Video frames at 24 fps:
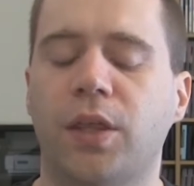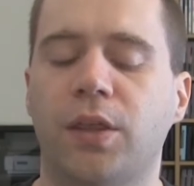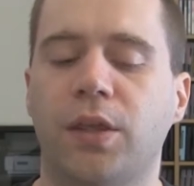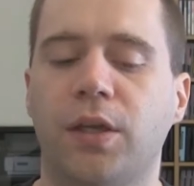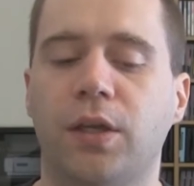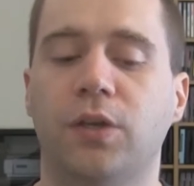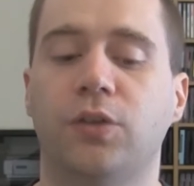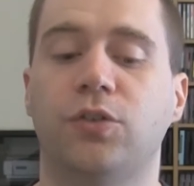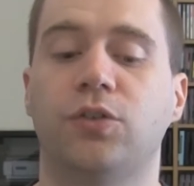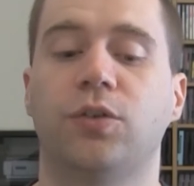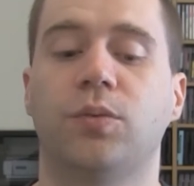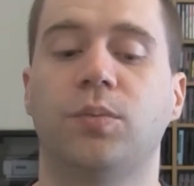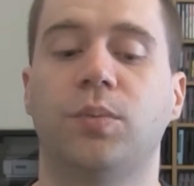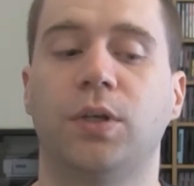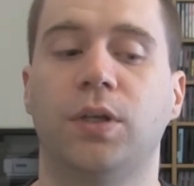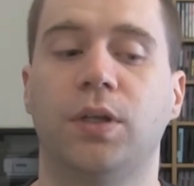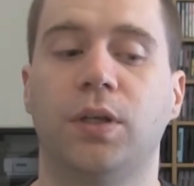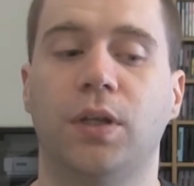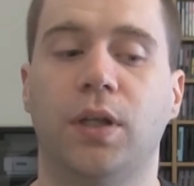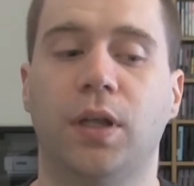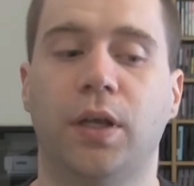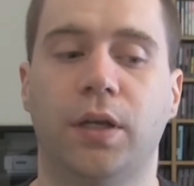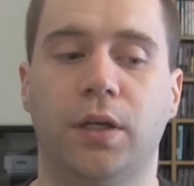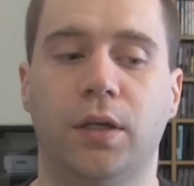it should be
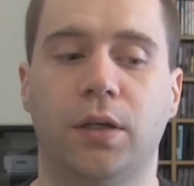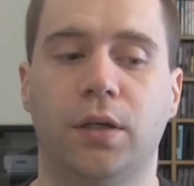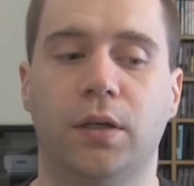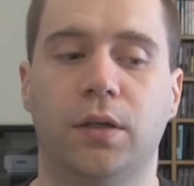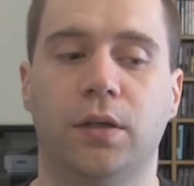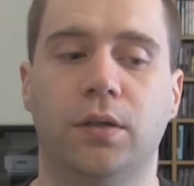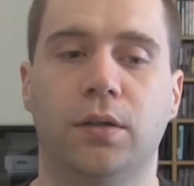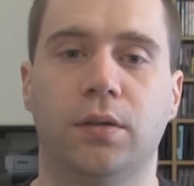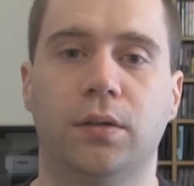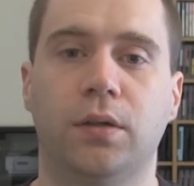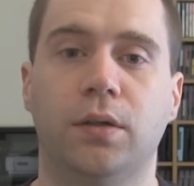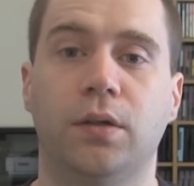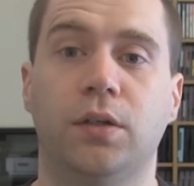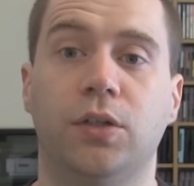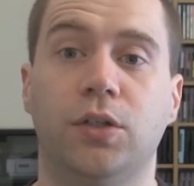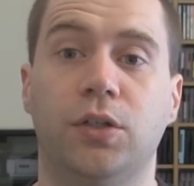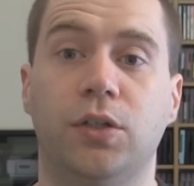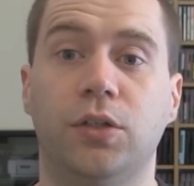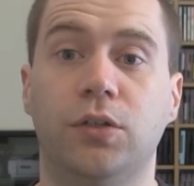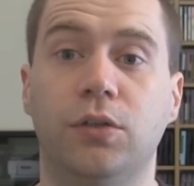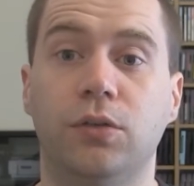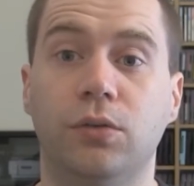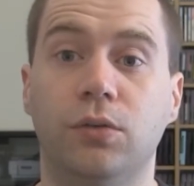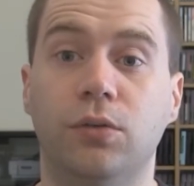like a
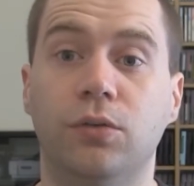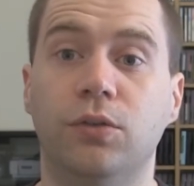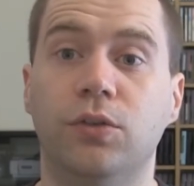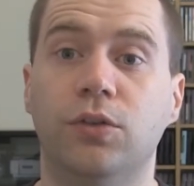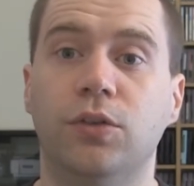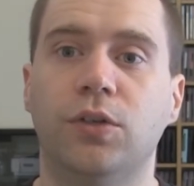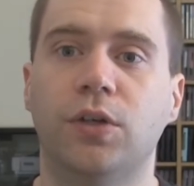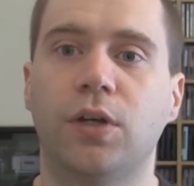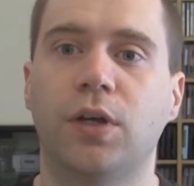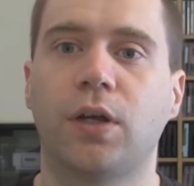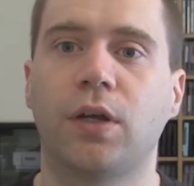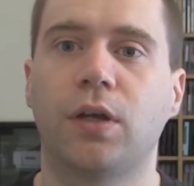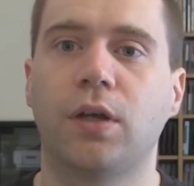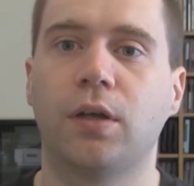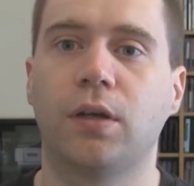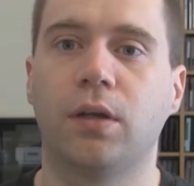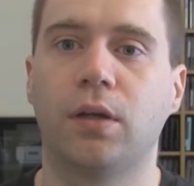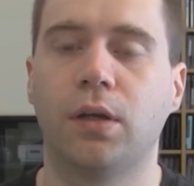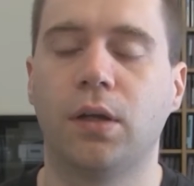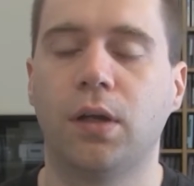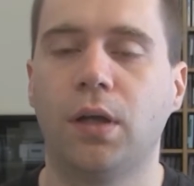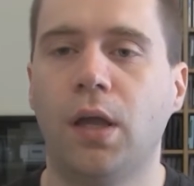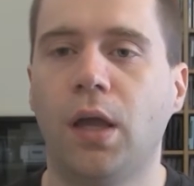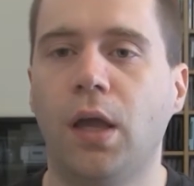huge
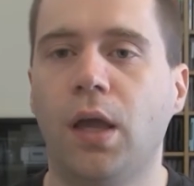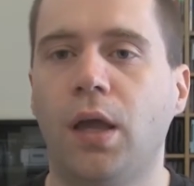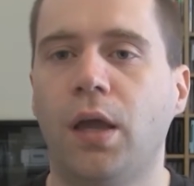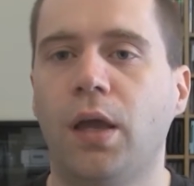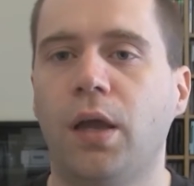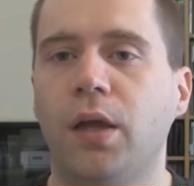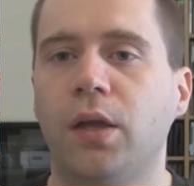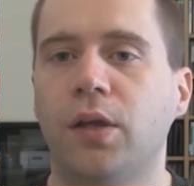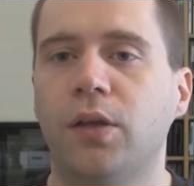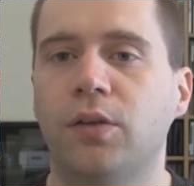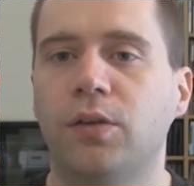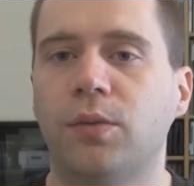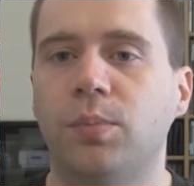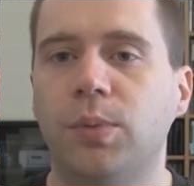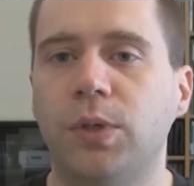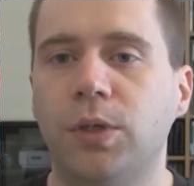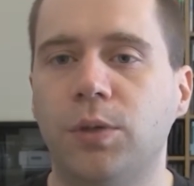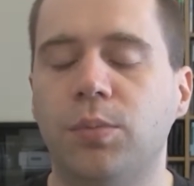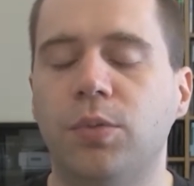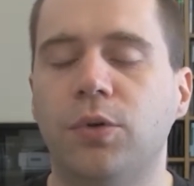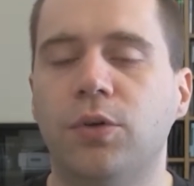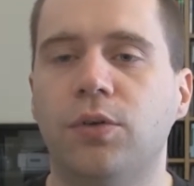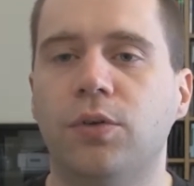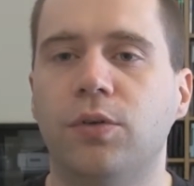
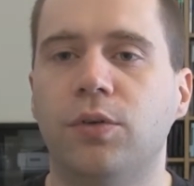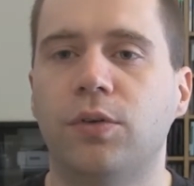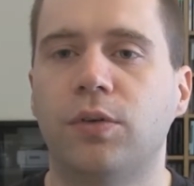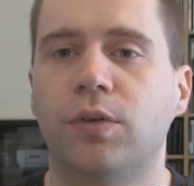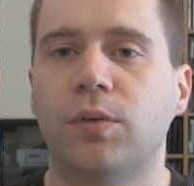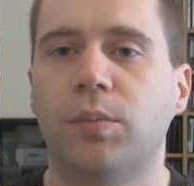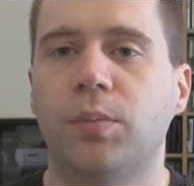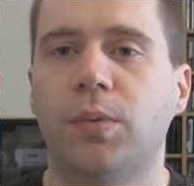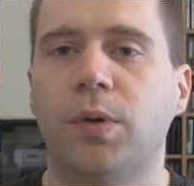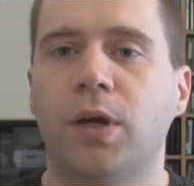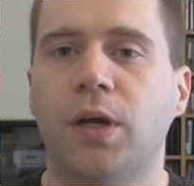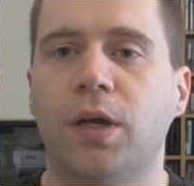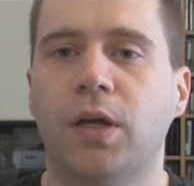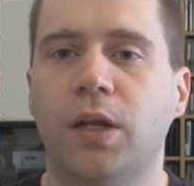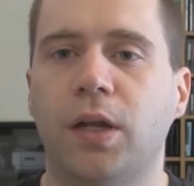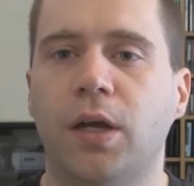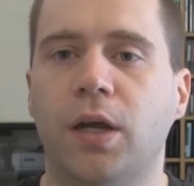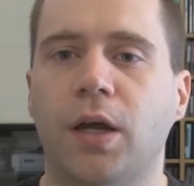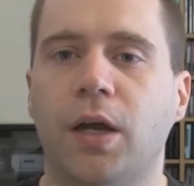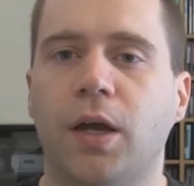speed boost, but